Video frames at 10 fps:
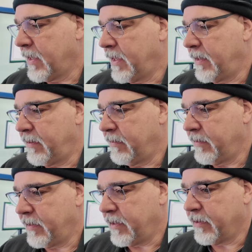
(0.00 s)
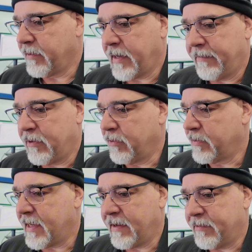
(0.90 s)
And you know, I've
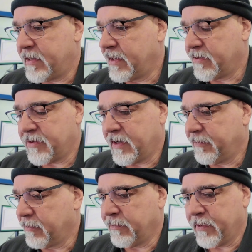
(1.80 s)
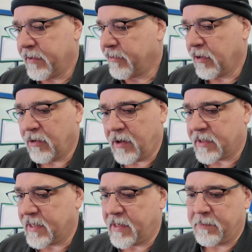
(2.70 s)
known Dave at DSX for a very long
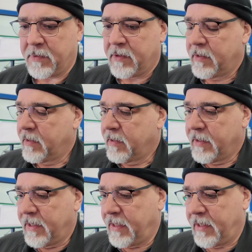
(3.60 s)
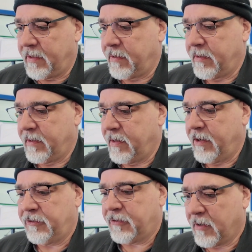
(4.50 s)
time, and
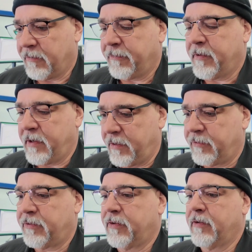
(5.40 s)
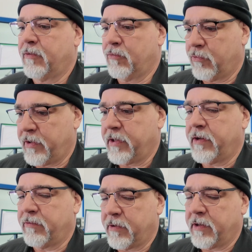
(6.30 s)
his stuff is
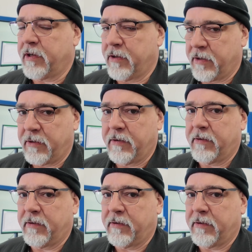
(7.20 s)
really good.